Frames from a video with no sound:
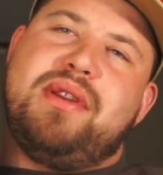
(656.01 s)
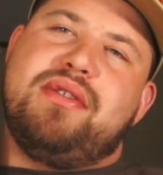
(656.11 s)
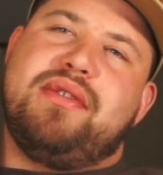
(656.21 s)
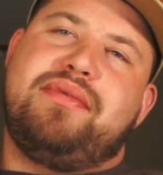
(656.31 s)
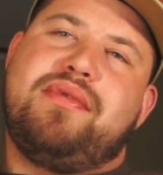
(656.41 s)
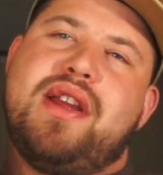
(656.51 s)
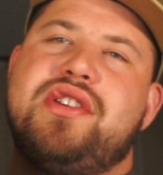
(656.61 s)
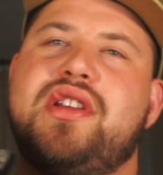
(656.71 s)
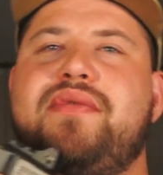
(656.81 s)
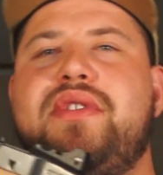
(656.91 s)
You know, the
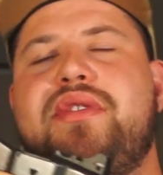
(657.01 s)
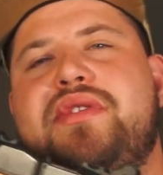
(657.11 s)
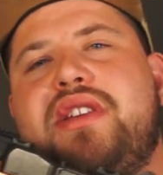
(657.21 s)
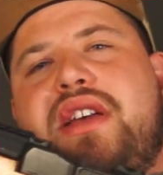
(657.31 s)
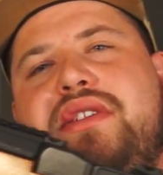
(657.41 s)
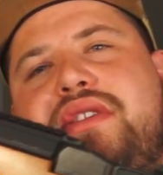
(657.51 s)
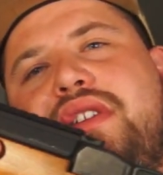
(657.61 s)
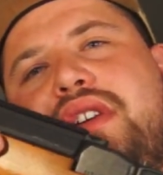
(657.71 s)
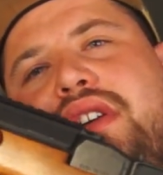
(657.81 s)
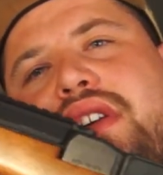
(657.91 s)
French have used it as
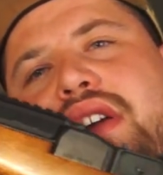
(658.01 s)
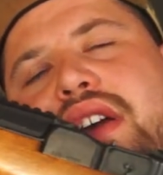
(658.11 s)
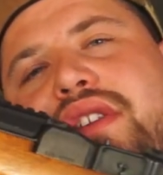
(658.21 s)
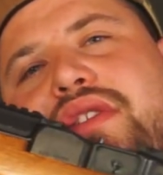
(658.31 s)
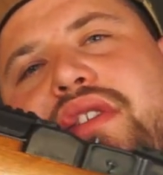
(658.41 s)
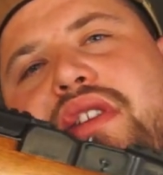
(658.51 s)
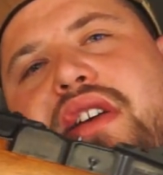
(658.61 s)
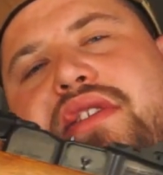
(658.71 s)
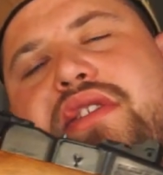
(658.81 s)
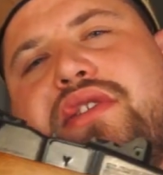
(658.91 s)

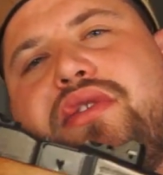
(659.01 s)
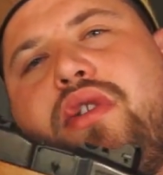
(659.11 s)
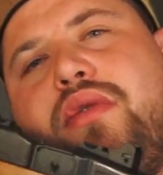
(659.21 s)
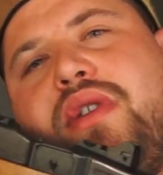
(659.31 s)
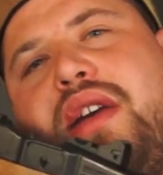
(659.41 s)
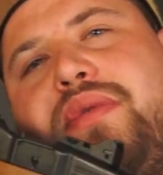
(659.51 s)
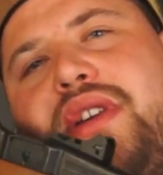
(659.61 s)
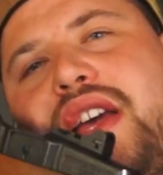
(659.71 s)
an assault rifle.